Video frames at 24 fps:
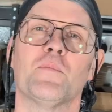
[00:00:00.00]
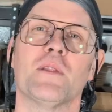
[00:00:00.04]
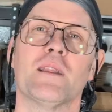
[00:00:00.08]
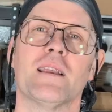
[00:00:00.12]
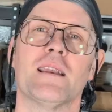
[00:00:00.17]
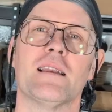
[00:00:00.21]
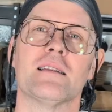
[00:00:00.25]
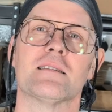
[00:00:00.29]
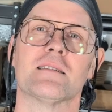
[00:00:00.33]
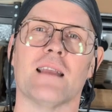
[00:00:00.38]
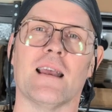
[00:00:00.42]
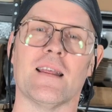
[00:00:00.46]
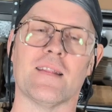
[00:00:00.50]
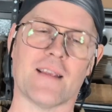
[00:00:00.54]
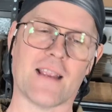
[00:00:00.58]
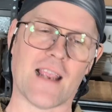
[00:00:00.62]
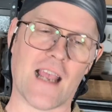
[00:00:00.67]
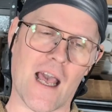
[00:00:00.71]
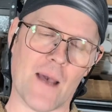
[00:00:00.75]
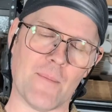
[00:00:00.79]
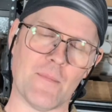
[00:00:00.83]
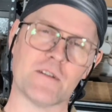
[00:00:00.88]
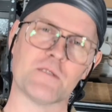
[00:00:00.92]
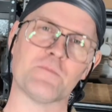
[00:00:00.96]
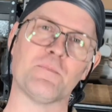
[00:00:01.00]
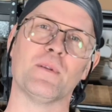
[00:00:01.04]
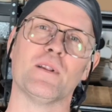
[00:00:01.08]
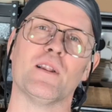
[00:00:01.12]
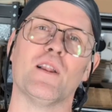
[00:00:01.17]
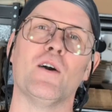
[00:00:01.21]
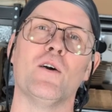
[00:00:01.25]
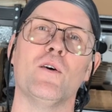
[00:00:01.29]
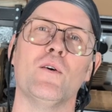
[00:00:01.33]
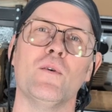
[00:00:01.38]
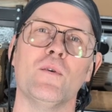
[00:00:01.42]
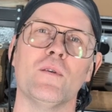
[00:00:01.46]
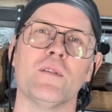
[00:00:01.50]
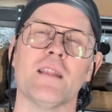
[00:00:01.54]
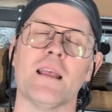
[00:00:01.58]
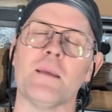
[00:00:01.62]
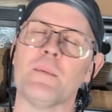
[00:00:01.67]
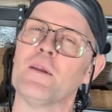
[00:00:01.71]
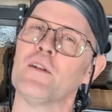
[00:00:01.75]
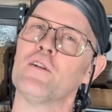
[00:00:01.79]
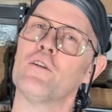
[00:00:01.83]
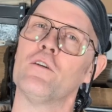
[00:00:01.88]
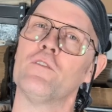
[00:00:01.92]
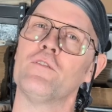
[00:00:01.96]
Please, in the comments below, let
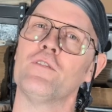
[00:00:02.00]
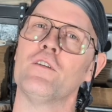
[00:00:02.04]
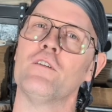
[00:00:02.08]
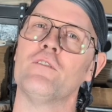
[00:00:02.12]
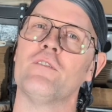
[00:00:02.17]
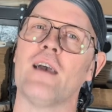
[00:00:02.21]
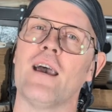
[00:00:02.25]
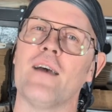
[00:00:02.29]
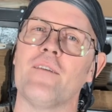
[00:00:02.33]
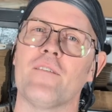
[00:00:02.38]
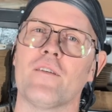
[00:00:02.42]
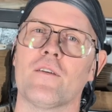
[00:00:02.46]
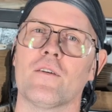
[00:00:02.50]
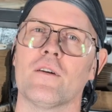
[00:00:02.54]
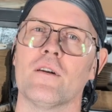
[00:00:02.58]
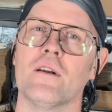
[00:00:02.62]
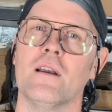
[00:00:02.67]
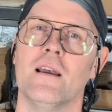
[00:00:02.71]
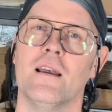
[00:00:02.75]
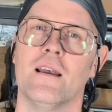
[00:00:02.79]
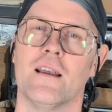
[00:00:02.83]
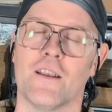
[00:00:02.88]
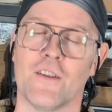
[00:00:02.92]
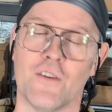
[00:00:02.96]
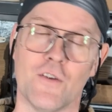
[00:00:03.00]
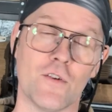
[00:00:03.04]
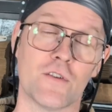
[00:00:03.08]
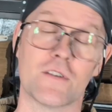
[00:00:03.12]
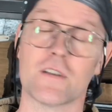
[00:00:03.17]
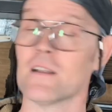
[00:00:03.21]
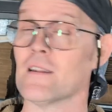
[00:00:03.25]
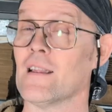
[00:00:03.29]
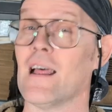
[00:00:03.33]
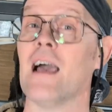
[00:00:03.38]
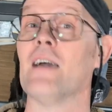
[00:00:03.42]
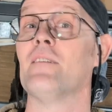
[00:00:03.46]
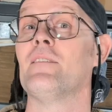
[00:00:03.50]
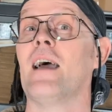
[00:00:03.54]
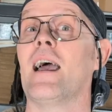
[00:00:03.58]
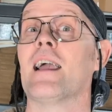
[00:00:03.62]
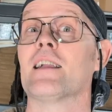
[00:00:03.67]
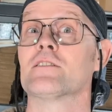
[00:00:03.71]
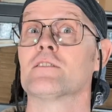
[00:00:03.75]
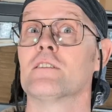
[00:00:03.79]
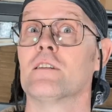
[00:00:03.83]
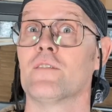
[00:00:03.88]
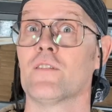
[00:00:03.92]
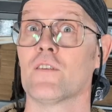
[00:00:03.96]
me know if you've ever used a live
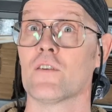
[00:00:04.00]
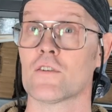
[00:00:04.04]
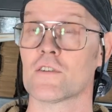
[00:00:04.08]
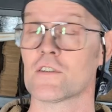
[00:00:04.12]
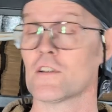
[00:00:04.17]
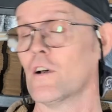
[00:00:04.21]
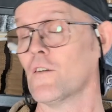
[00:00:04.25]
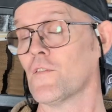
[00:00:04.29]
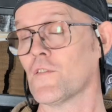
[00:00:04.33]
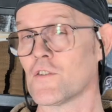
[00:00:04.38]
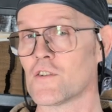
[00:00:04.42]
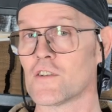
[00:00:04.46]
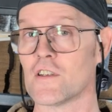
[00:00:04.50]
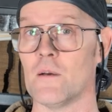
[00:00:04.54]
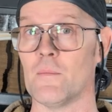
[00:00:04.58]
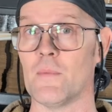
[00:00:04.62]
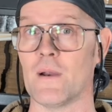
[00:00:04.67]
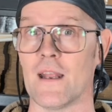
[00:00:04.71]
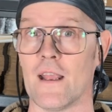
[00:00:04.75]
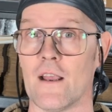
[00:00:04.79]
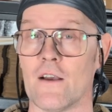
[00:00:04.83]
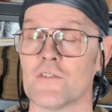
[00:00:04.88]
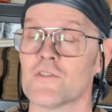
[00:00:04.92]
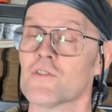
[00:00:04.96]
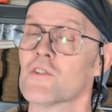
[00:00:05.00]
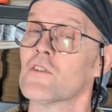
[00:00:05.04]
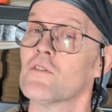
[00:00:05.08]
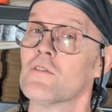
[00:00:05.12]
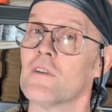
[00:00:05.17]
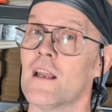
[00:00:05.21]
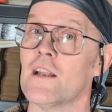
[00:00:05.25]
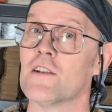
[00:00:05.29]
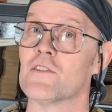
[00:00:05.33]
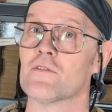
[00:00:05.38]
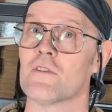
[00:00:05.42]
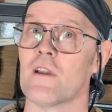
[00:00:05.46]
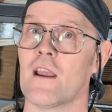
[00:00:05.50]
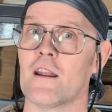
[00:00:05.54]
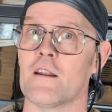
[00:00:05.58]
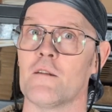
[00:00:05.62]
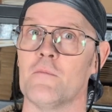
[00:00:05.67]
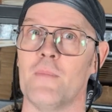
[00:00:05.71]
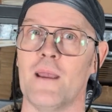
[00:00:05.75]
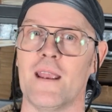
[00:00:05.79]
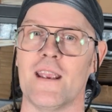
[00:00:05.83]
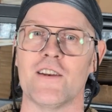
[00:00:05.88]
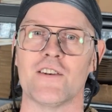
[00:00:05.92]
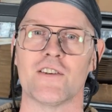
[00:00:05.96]
action of yourself or somebody else to create your
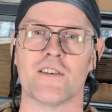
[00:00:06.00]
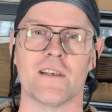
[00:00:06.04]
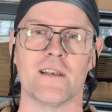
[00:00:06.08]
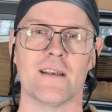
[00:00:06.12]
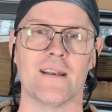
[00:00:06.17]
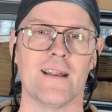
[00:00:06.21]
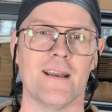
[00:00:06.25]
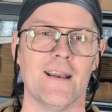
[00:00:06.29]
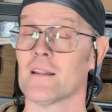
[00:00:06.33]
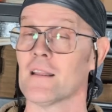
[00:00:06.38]
animation.